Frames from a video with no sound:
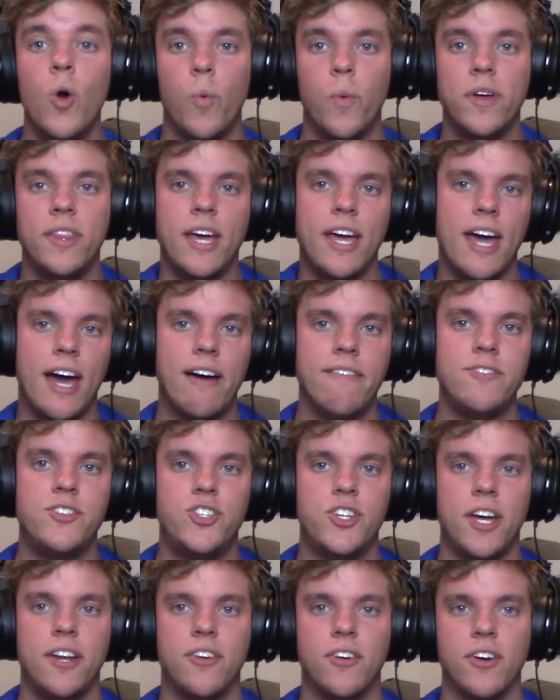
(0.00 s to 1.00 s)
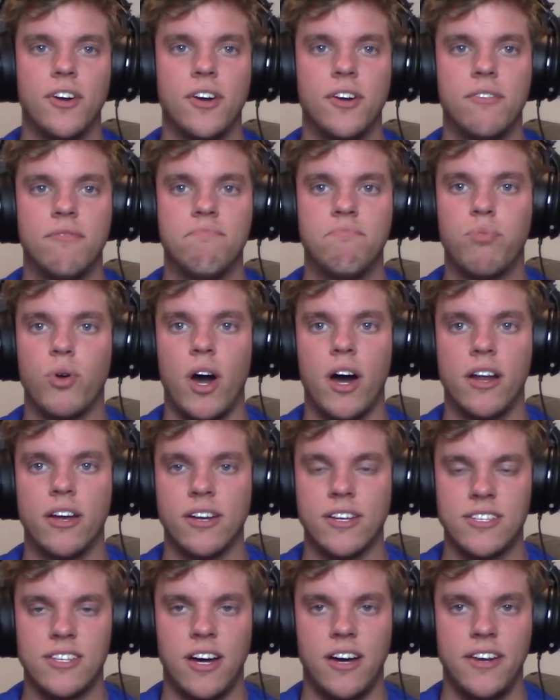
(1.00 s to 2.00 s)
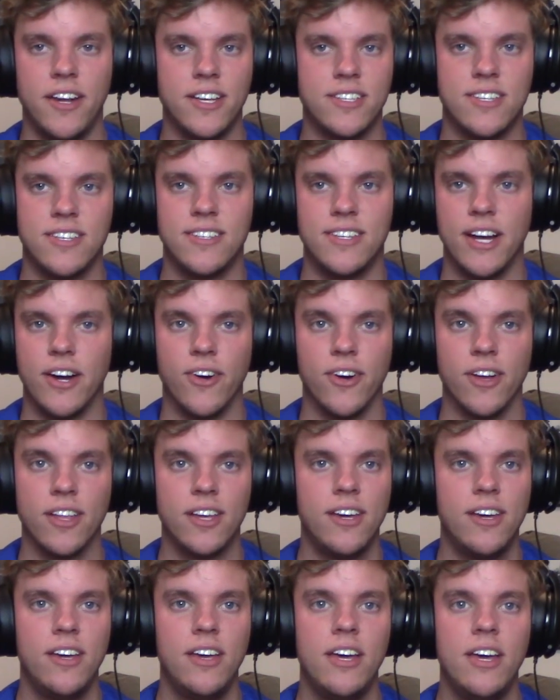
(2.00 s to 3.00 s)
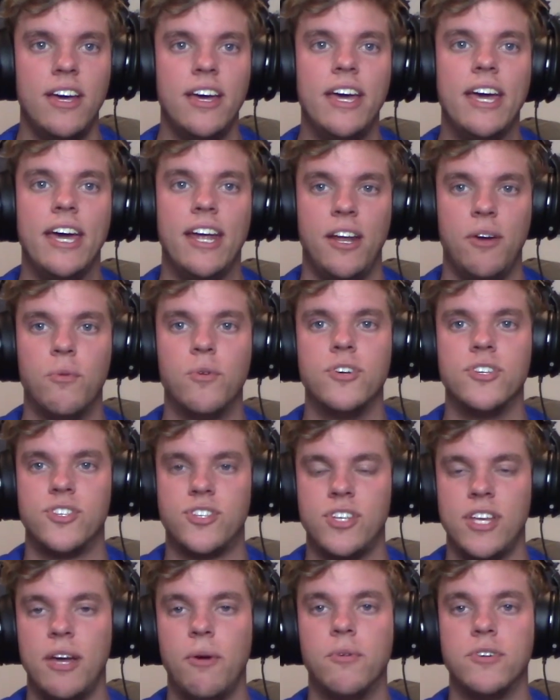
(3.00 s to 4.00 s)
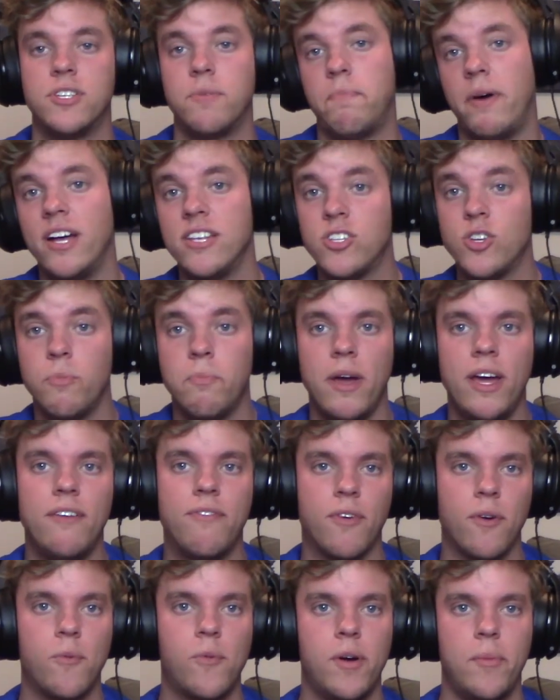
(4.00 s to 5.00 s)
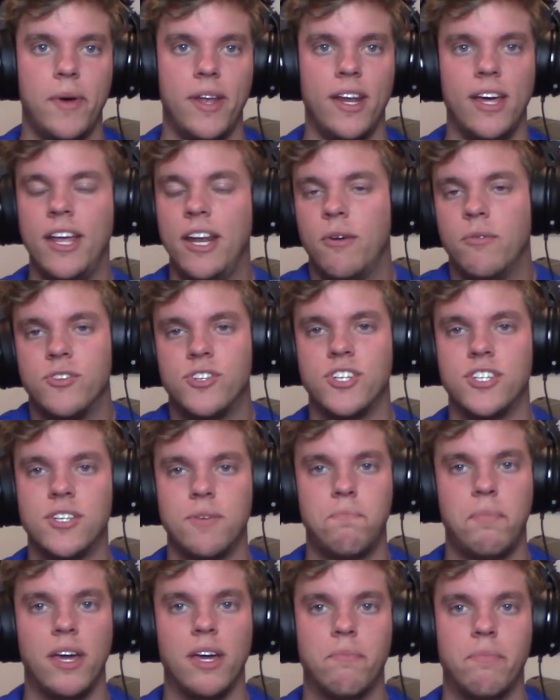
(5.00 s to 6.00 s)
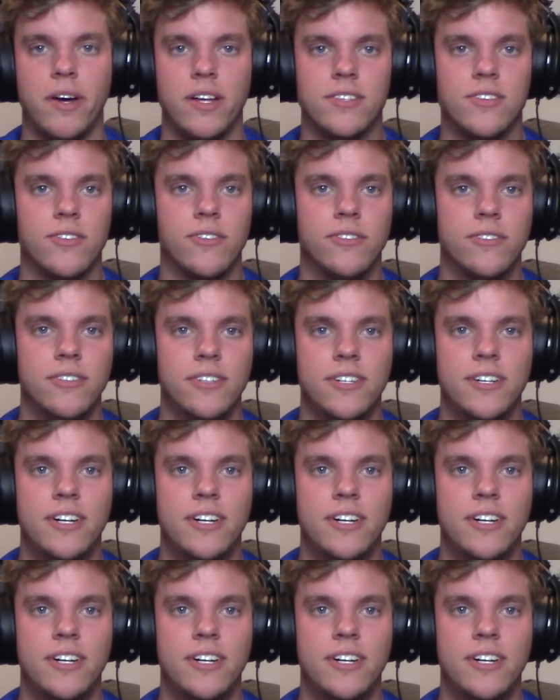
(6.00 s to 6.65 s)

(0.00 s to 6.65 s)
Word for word: when they have gendered products unnecessarily. Yeah. And it was a pencil made for women, and it was just a pink pencil.